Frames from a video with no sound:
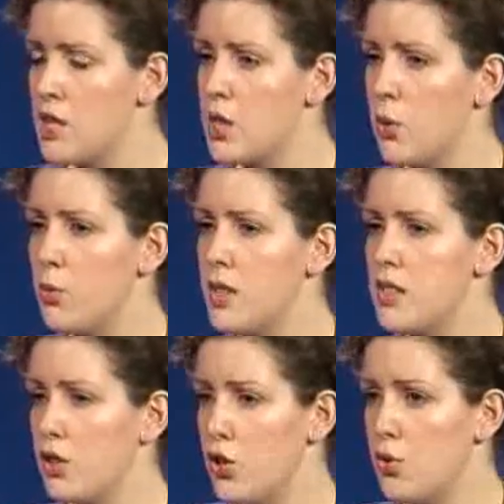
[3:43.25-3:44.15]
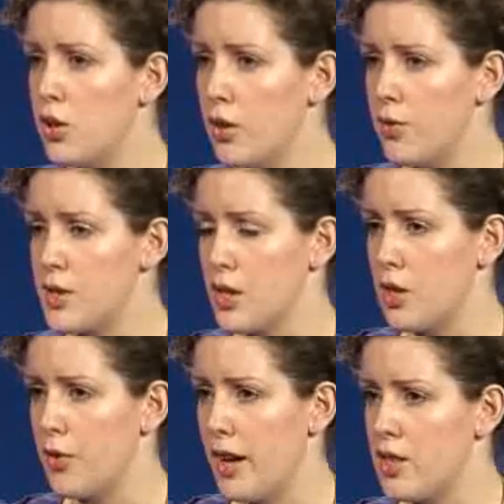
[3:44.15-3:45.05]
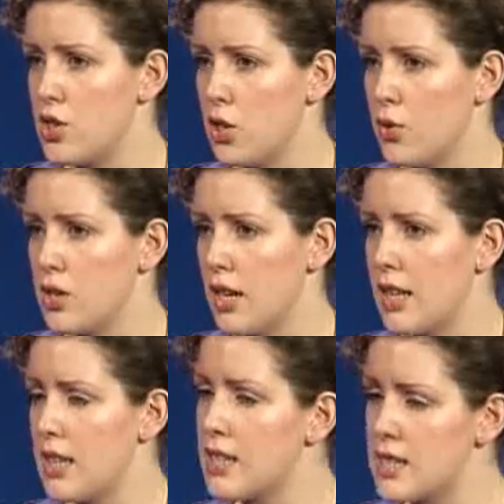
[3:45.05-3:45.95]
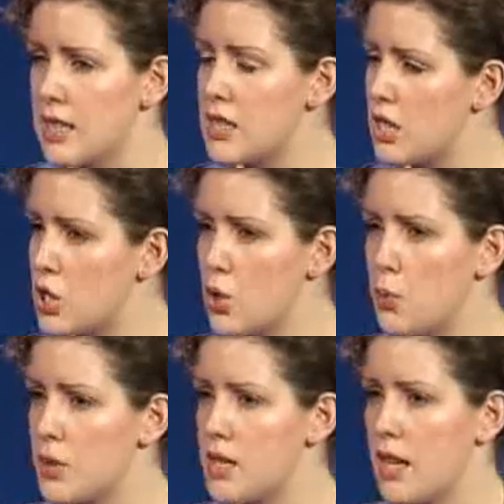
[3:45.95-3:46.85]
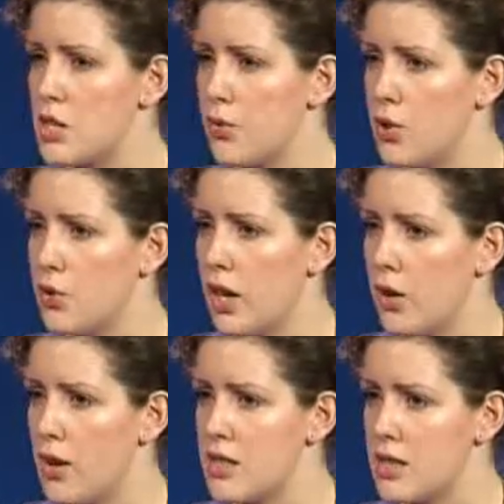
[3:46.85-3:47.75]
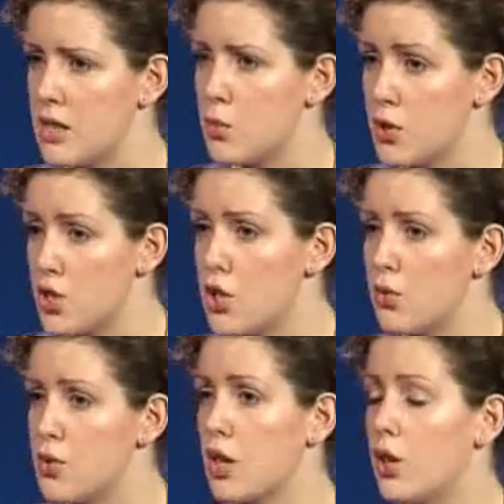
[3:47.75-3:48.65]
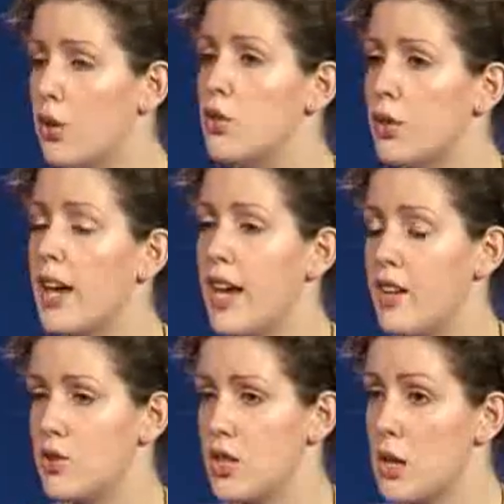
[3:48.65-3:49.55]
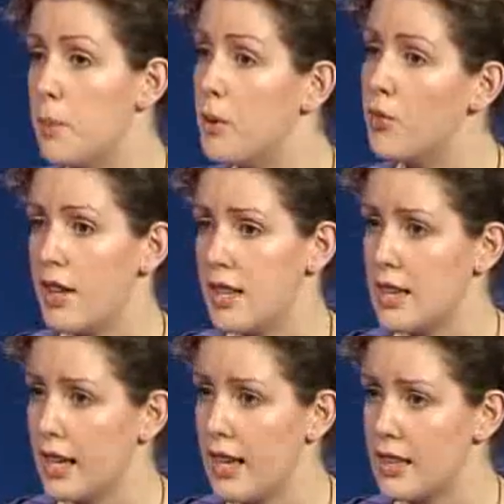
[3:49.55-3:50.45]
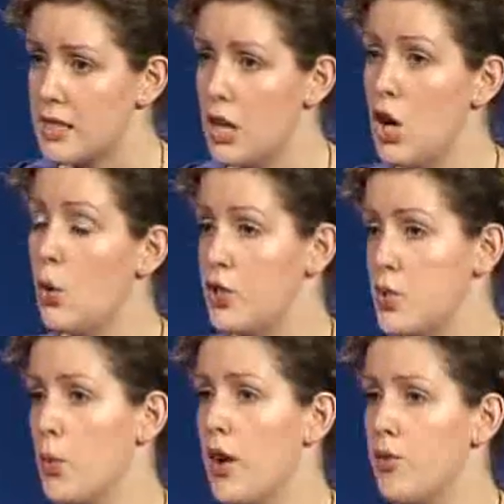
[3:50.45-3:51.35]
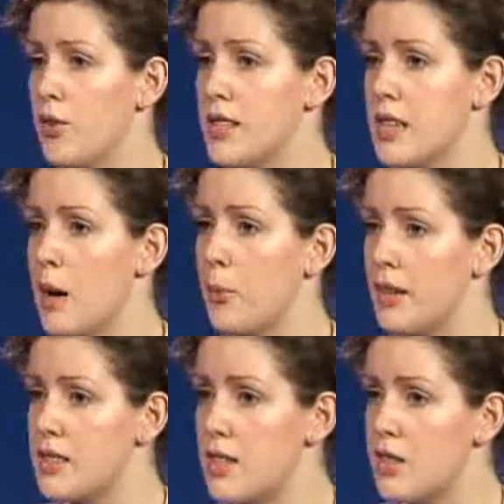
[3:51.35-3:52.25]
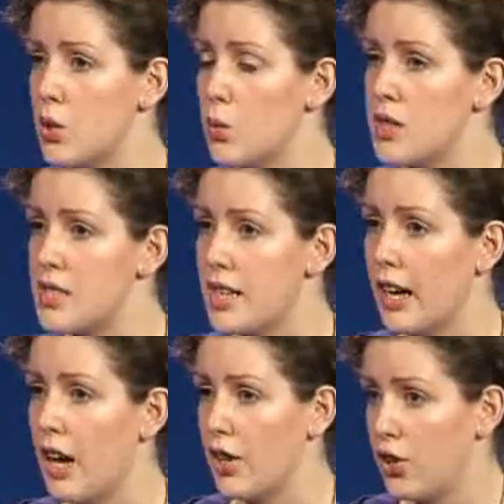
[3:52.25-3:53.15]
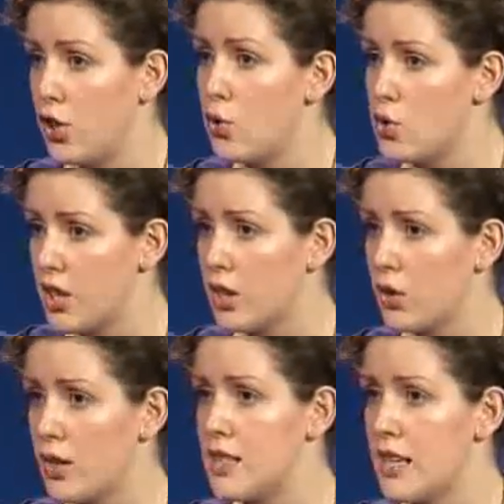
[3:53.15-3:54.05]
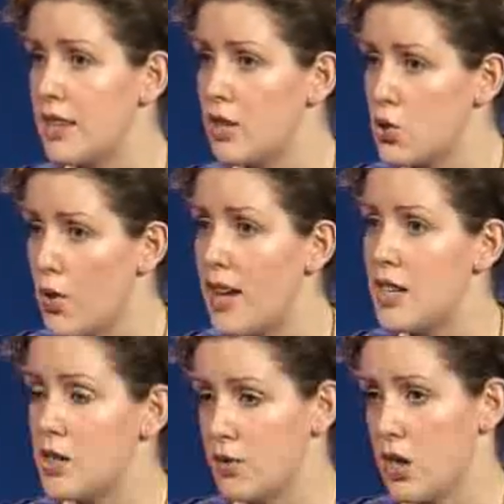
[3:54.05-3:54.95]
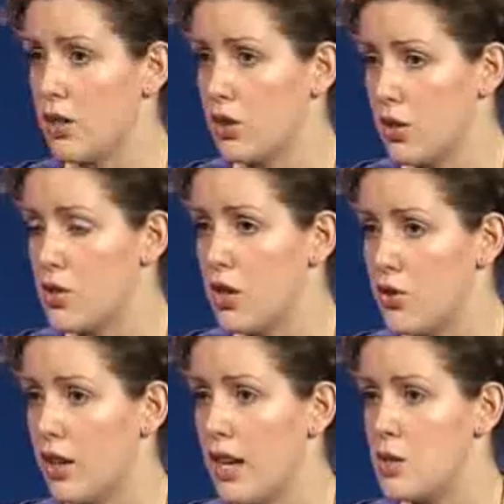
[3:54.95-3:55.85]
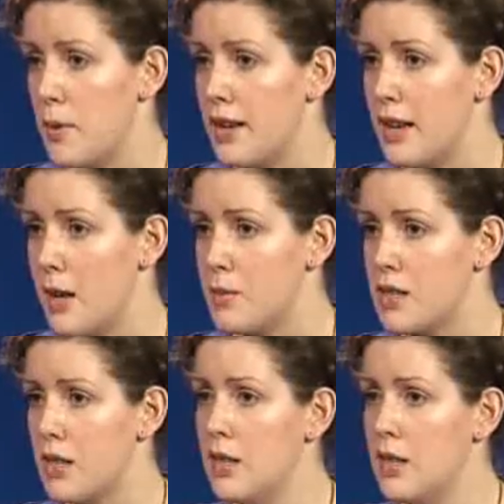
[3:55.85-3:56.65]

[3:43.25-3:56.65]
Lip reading: So a recent YouGov survey showed that I think 62% of UK residents will choose a co-UK address above anything else, which is why, for example, at Sedo we're seeing a huge increase in the trade of .co.uk domain names,